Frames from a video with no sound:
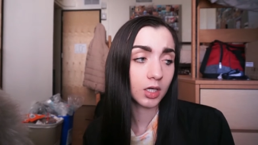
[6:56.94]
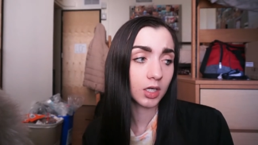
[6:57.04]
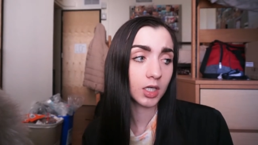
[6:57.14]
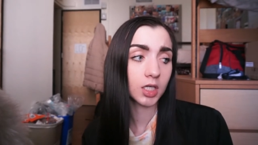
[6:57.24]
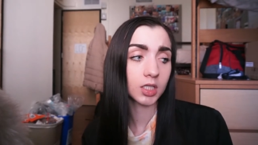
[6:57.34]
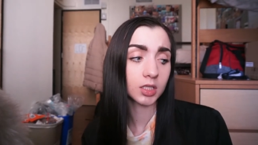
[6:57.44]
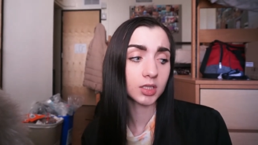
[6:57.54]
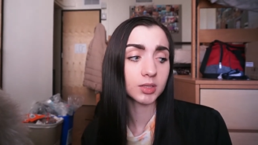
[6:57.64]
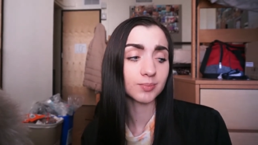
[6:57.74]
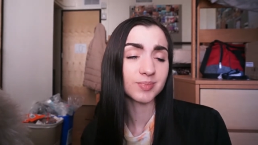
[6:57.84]

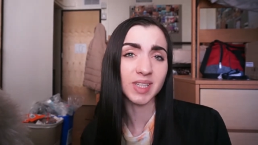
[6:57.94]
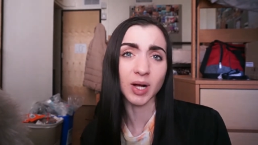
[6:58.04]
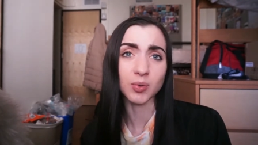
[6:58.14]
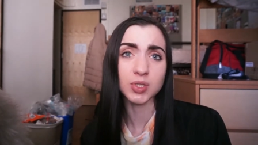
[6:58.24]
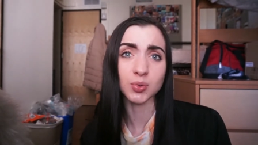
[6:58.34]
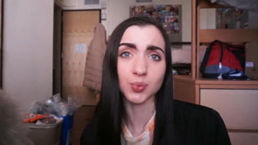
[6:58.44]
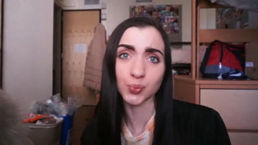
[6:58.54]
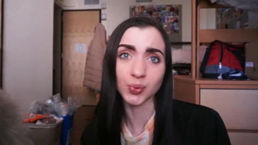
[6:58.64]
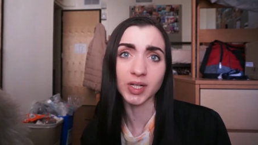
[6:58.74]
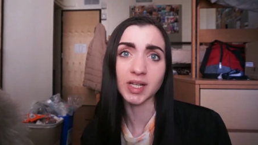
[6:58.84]
Um, that was a
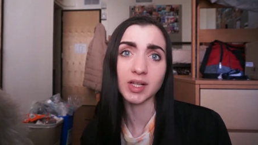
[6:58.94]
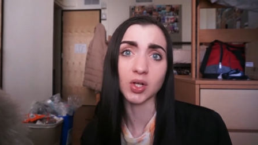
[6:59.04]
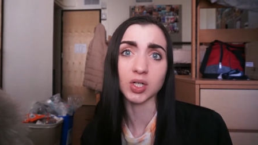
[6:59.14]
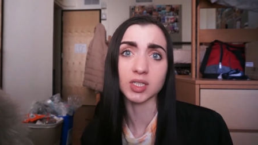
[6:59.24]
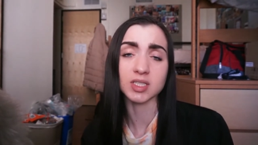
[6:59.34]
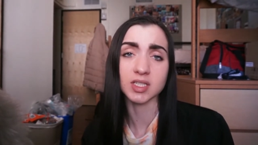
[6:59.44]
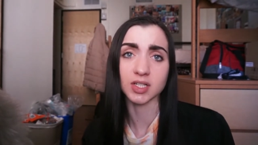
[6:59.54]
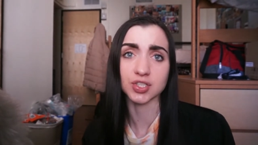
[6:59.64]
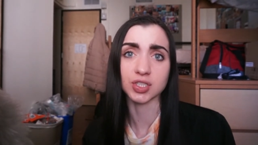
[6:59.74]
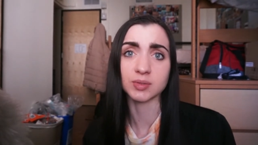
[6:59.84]
really long
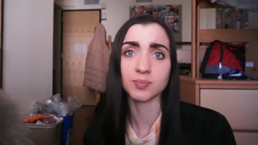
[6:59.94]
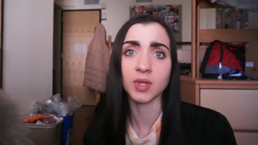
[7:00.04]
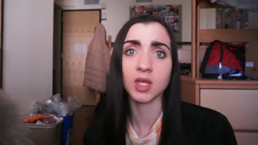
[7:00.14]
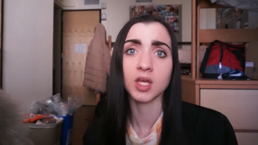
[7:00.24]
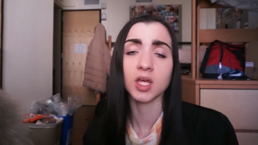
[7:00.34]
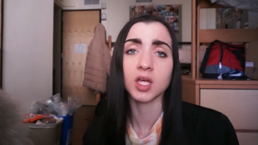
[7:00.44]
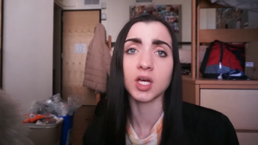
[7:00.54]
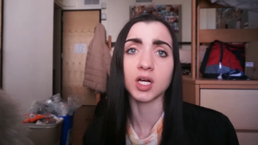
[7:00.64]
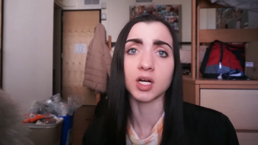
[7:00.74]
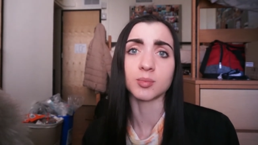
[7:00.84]
discussion.
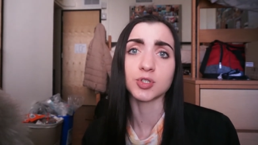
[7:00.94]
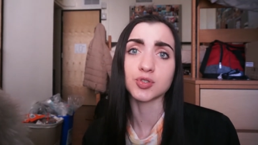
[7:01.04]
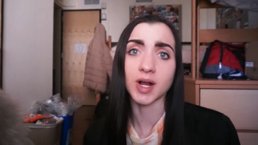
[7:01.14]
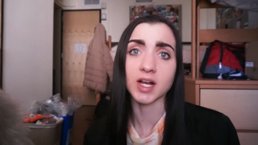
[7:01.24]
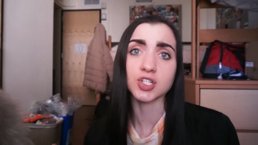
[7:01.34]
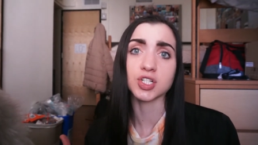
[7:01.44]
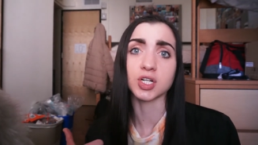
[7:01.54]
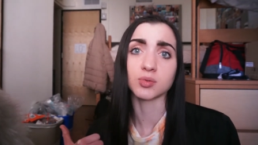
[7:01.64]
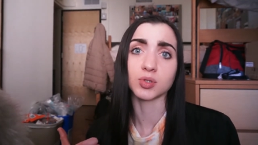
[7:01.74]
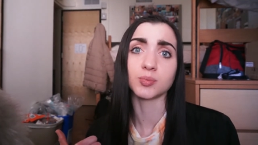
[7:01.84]
Um, the trash in
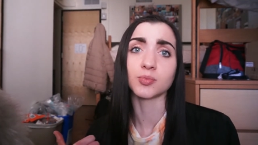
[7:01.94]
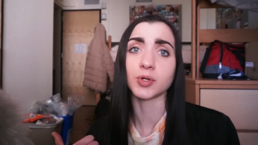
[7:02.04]
our room